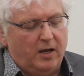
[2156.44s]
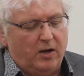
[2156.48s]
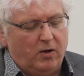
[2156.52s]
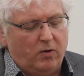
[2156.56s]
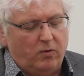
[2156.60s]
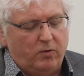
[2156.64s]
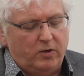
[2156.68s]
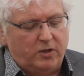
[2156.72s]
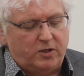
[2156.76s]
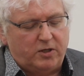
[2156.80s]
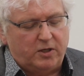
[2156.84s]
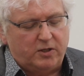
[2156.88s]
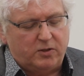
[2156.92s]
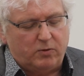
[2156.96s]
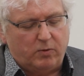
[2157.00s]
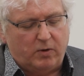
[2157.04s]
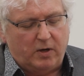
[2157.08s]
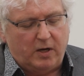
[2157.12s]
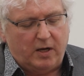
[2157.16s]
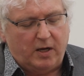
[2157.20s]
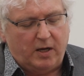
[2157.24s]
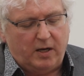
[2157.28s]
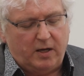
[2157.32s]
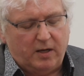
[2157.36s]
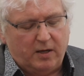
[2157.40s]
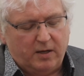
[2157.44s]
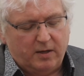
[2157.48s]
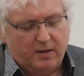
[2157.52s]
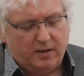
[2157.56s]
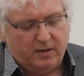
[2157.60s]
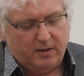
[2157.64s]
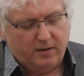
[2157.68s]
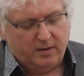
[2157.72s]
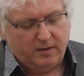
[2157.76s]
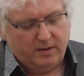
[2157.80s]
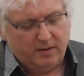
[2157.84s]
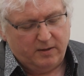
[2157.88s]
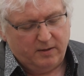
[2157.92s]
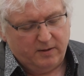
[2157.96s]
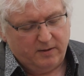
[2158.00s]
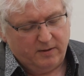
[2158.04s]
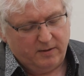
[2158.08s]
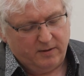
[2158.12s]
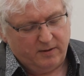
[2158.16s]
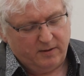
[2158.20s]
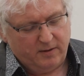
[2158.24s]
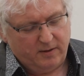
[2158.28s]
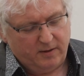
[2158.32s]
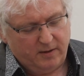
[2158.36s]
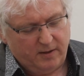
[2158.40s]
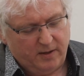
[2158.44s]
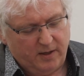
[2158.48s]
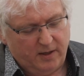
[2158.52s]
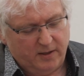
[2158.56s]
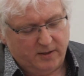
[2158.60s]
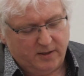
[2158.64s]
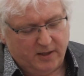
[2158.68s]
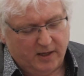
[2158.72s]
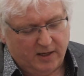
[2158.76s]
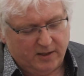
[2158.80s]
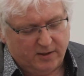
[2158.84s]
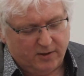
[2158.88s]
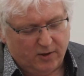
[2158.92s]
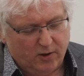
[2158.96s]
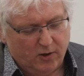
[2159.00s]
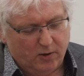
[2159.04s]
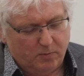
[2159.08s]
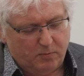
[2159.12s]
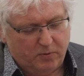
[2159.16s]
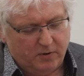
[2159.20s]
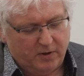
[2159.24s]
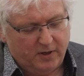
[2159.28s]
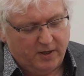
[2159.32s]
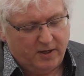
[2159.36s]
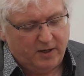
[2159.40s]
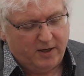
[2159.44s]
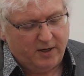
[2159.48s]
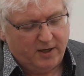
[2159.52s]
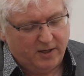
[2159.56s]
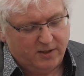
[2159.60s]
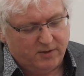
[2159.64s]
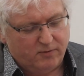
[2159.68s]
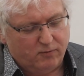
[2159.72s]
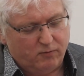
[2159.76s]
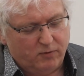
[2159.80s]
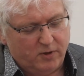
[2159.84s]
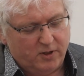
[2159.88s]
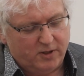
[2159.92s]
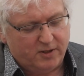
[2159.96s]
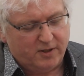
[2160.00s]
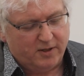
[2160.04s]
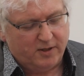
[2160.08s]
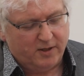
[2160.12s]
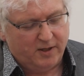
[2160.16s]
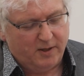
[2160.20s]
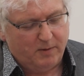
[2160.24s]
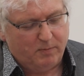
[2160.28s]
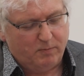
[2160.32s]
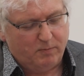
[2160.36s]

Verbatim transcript: Which is why he says, opening his recently